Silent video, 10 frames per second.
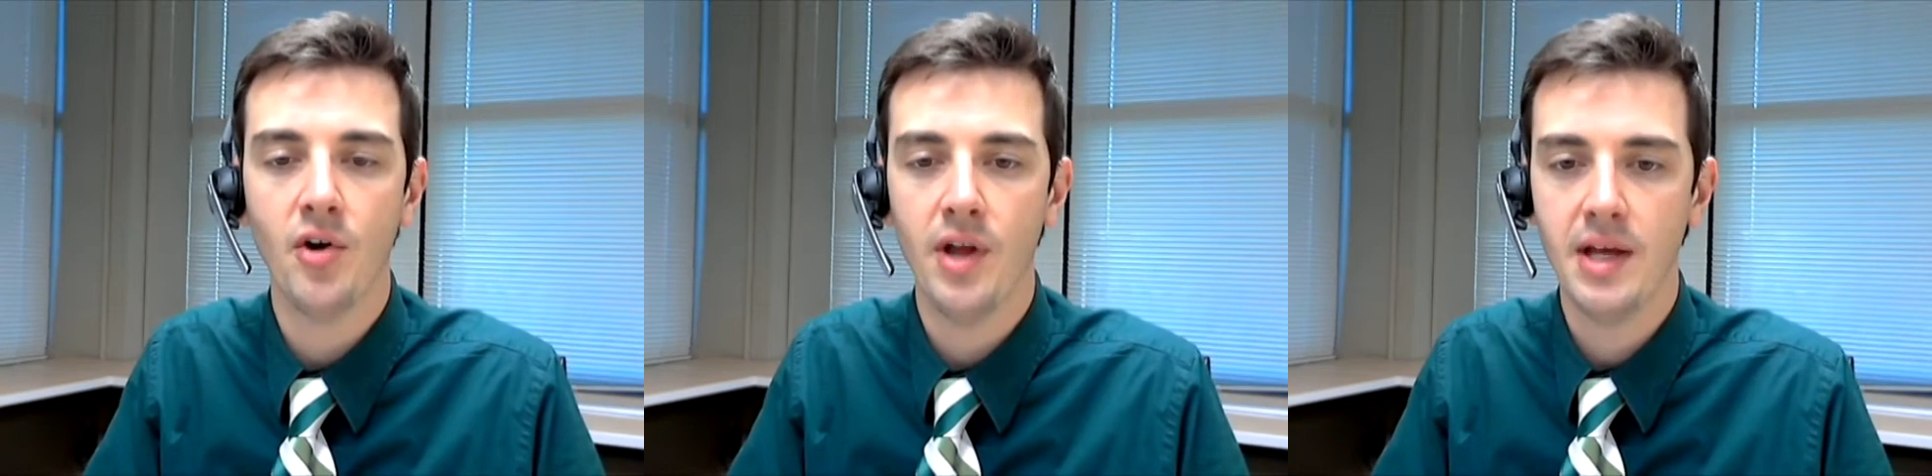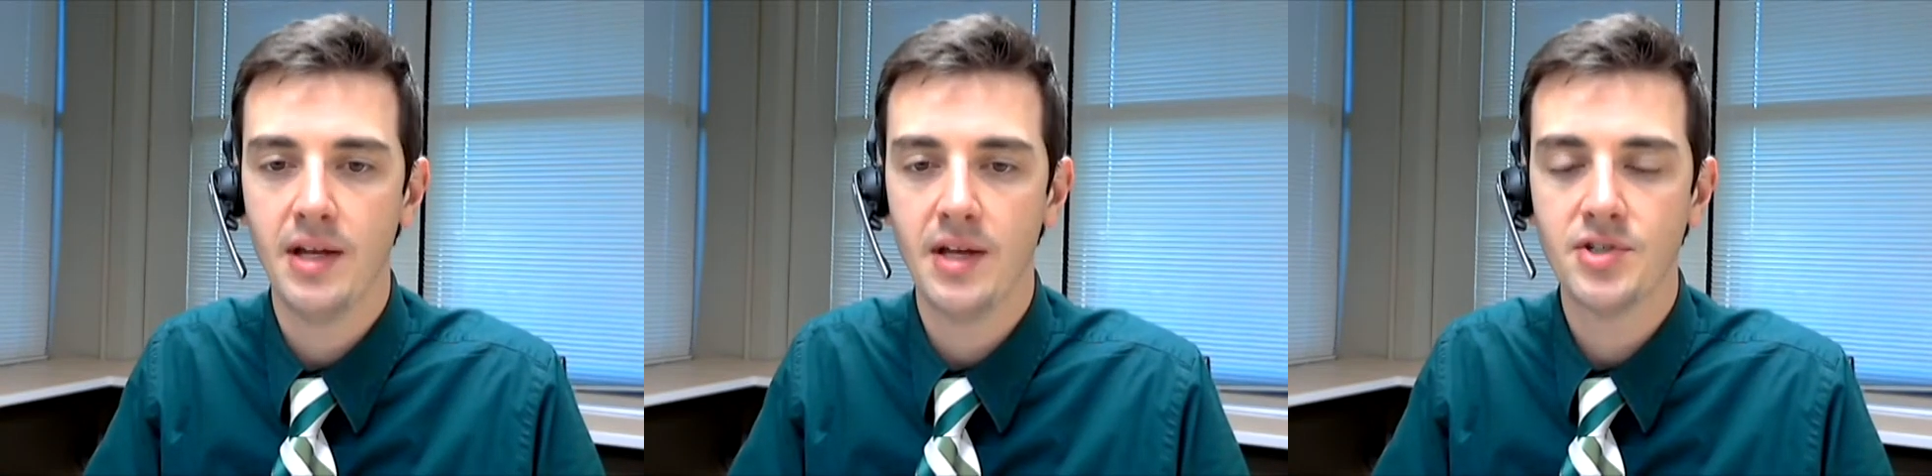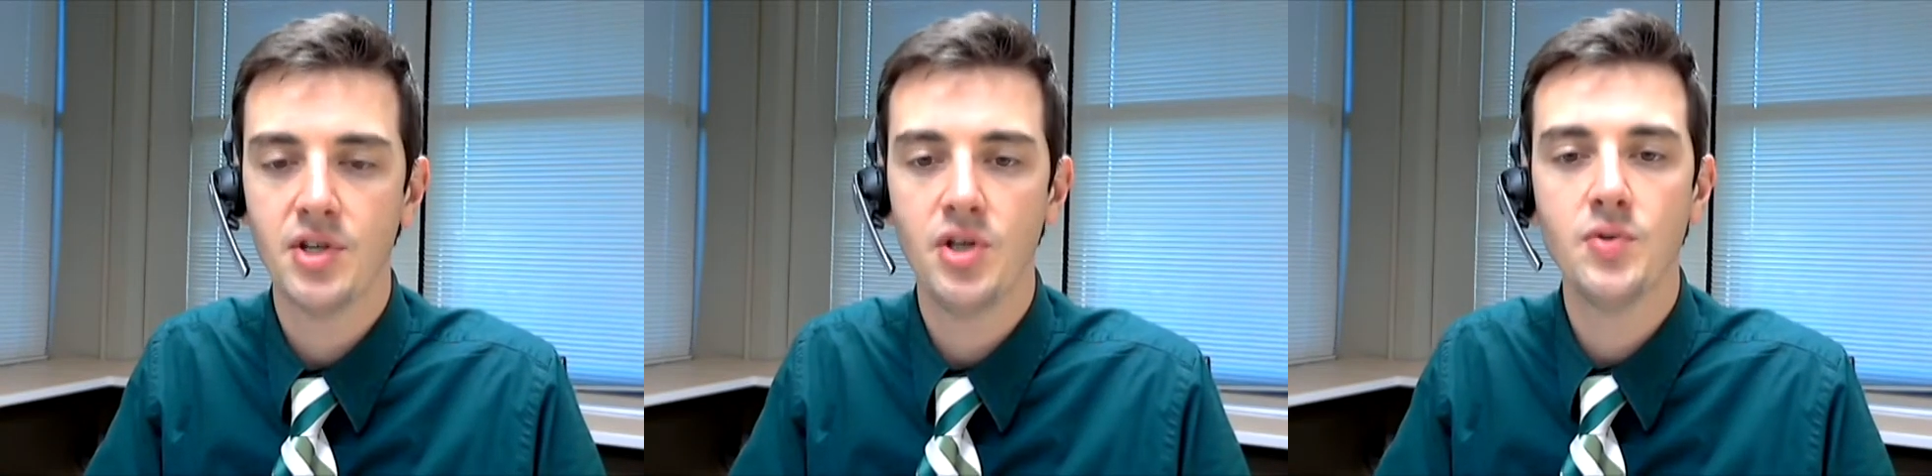
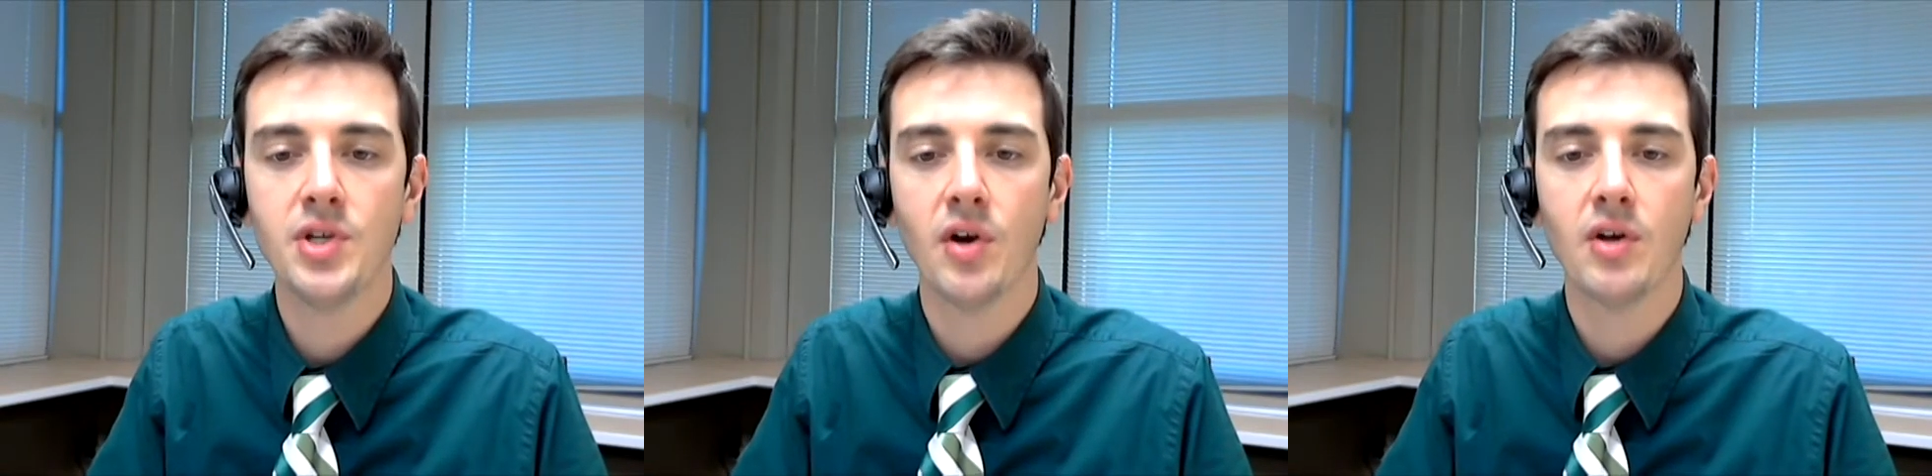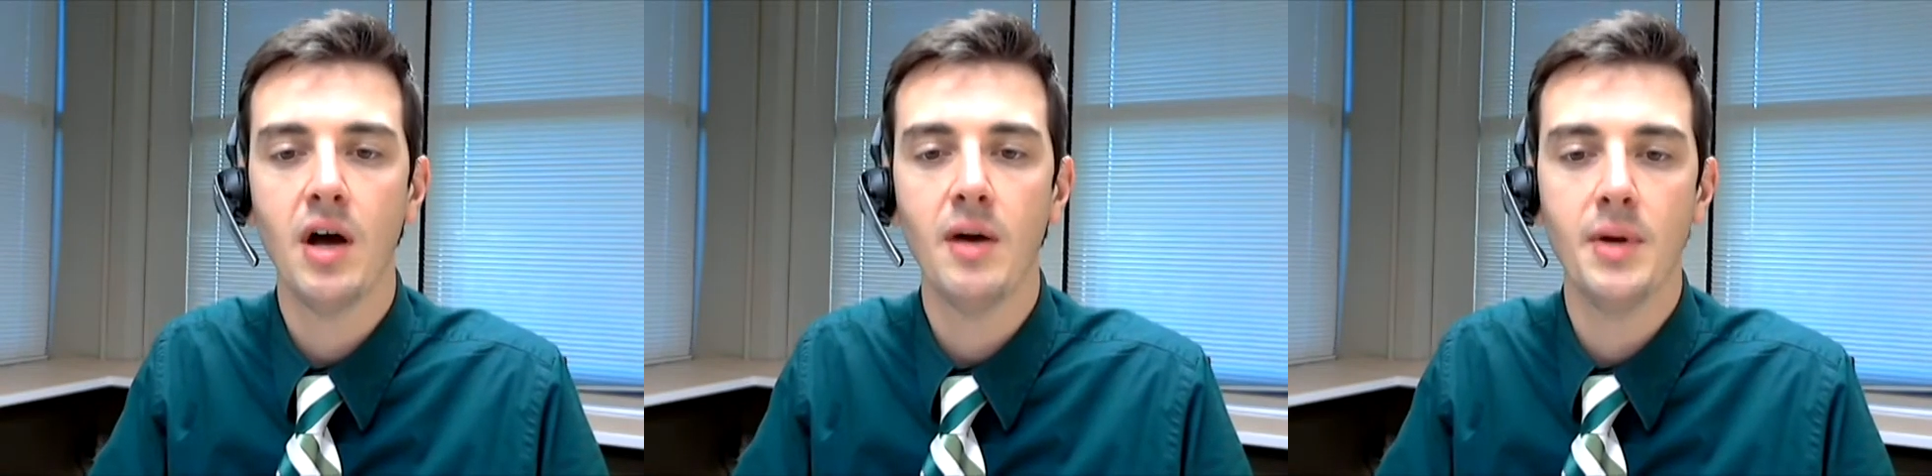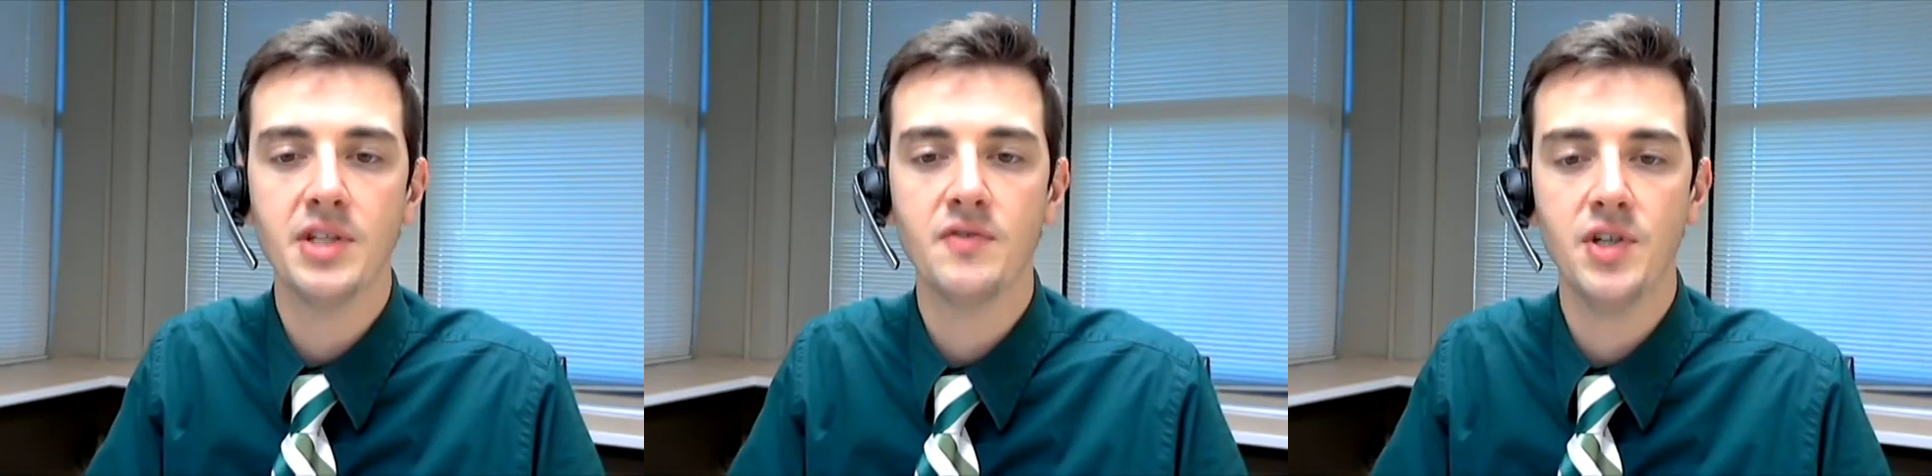Hernandez using our
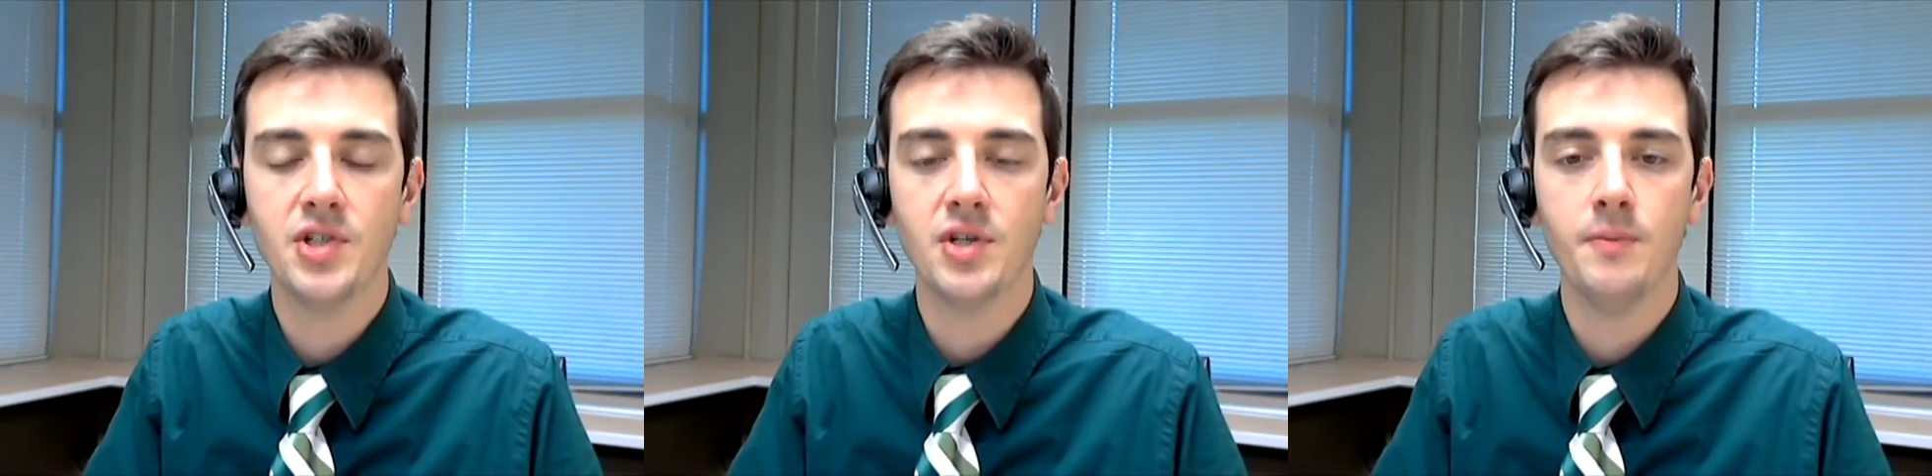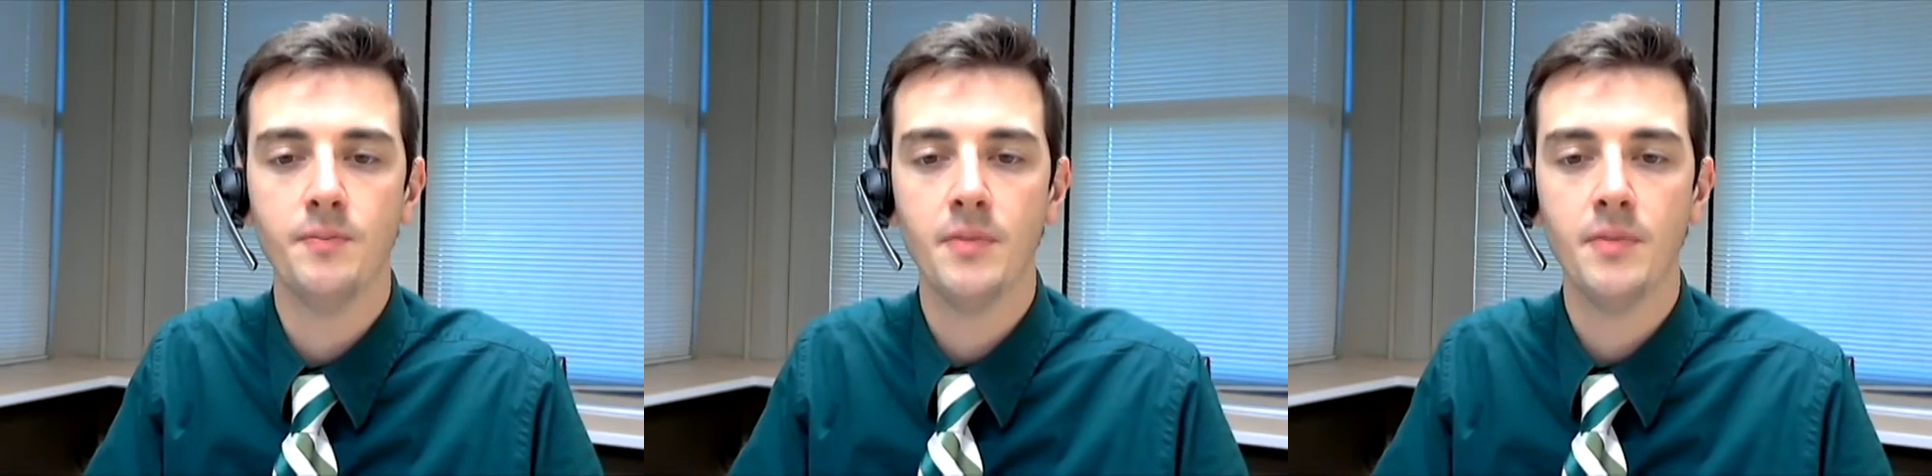comments feature.